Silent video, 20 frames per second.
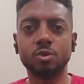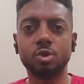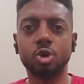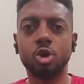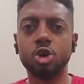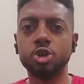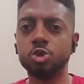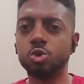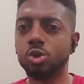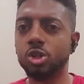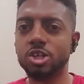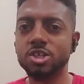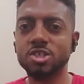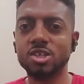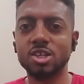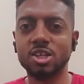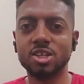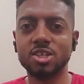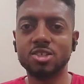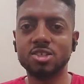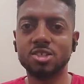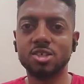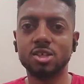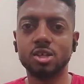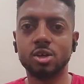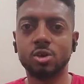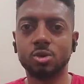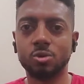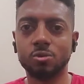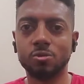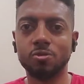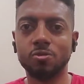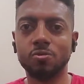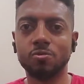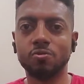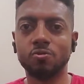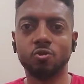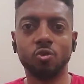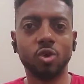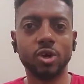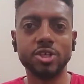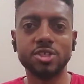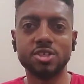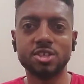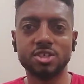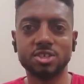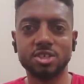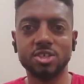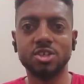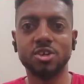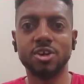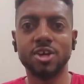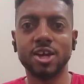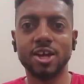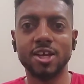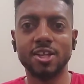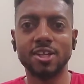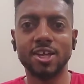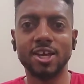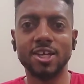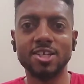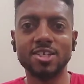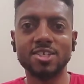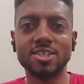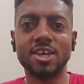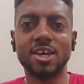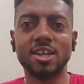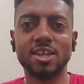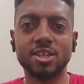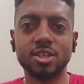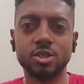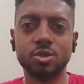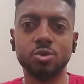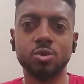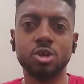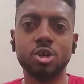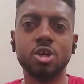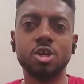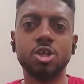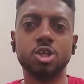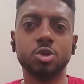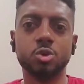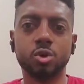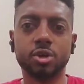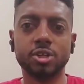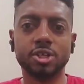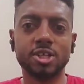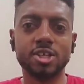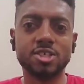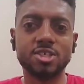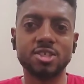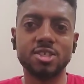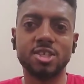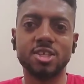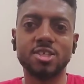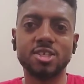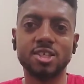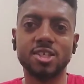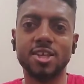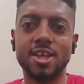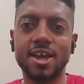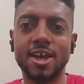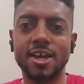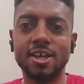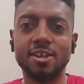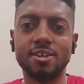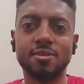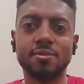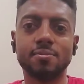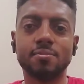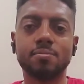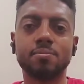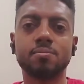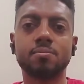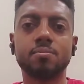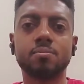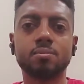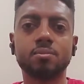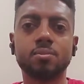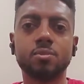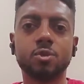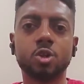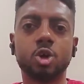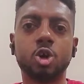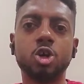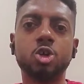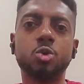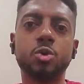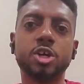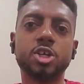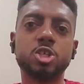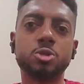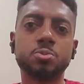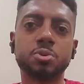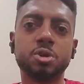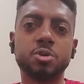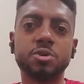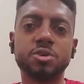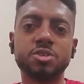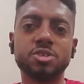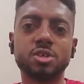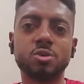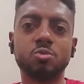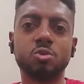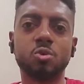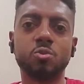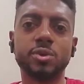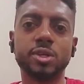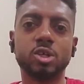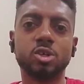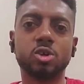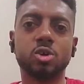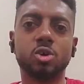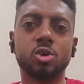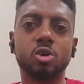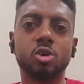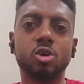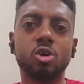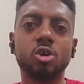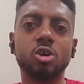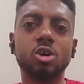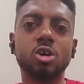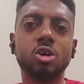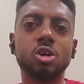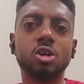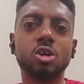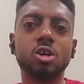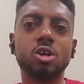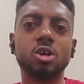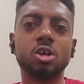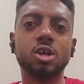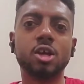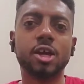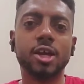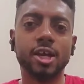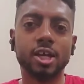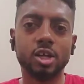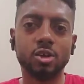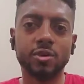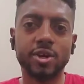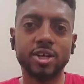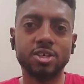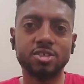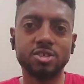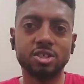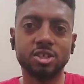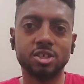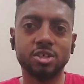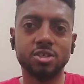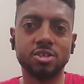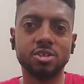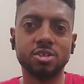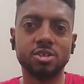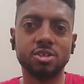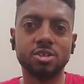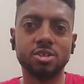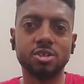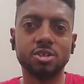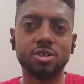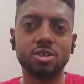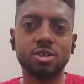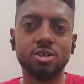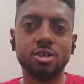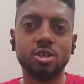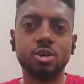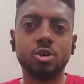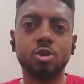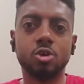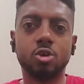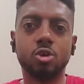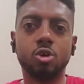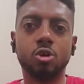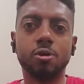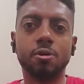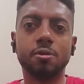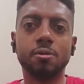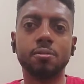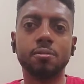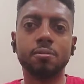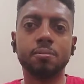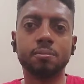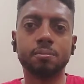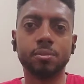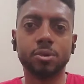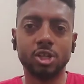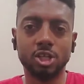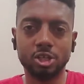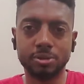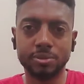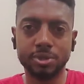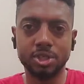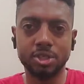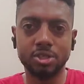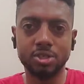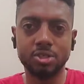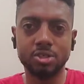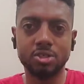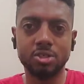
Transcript: Are you listening to the voices in your head that is telling you you are this, this, and that? Are you experiencing what we call anorexia or bulimia?